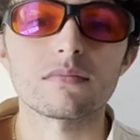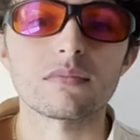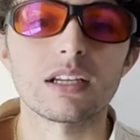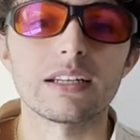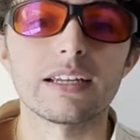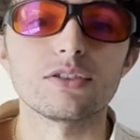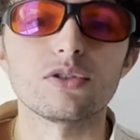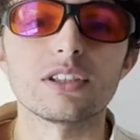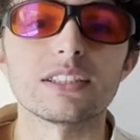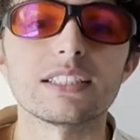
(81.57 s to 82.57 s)
And as you
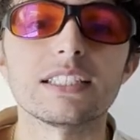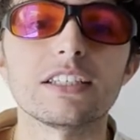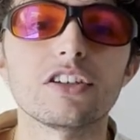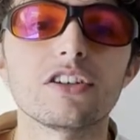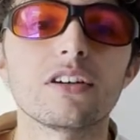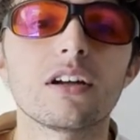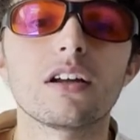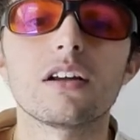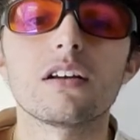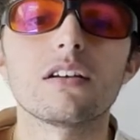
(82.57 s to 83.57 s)
can see here,
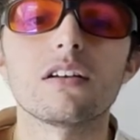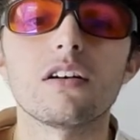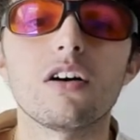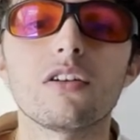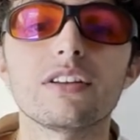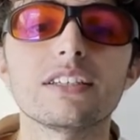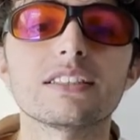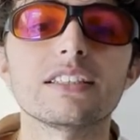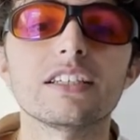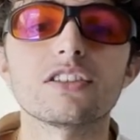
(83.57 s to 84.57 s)
all these
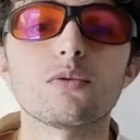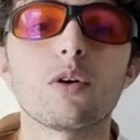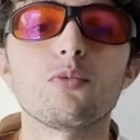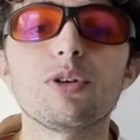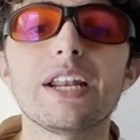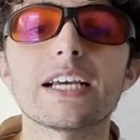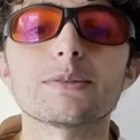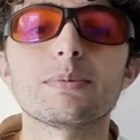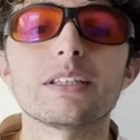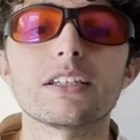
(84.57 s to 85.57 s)
things are what redox
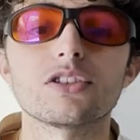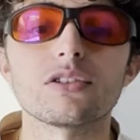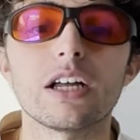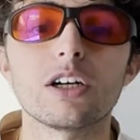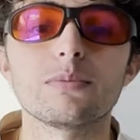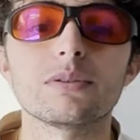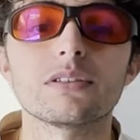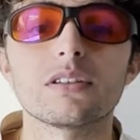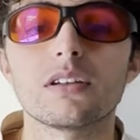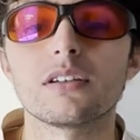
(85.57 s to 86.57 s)
potential
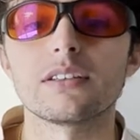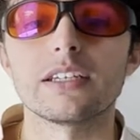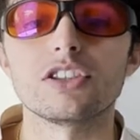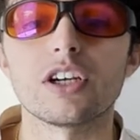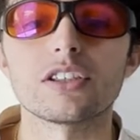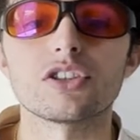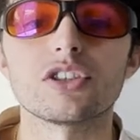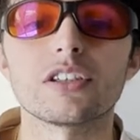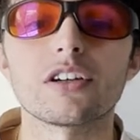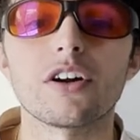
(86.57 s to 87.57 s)
helps.
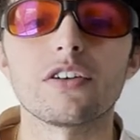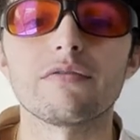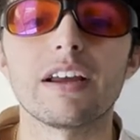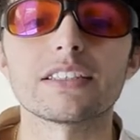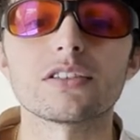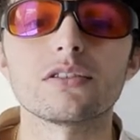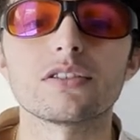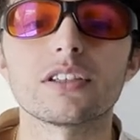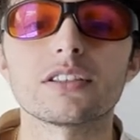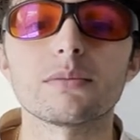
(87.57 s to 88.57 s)
Digestion, cardiovascular
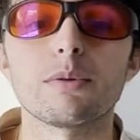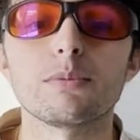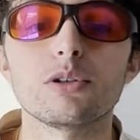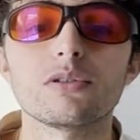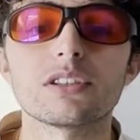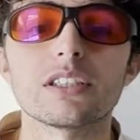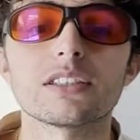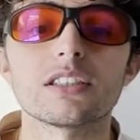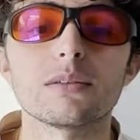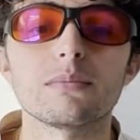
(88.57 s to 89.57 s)
system, immune
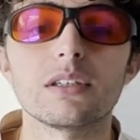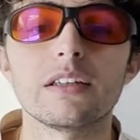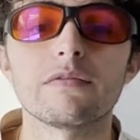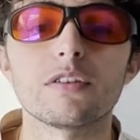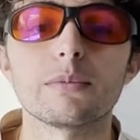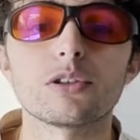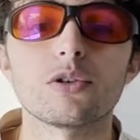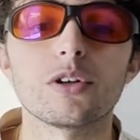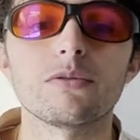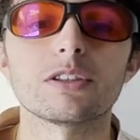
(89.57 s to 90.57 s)
system,
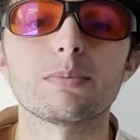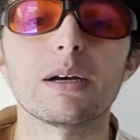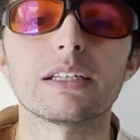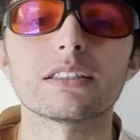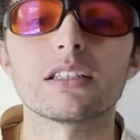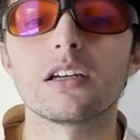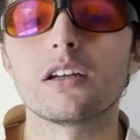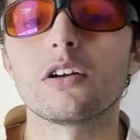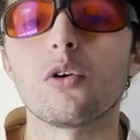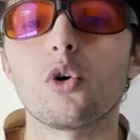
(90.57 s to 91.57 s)
inflammatory response,
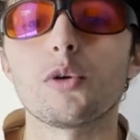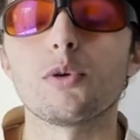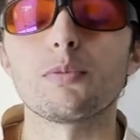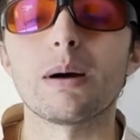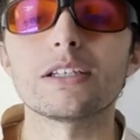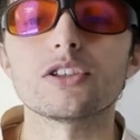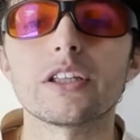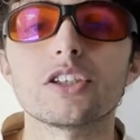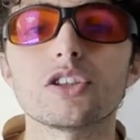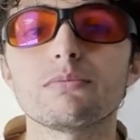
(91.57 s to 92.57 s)
hormone modulation.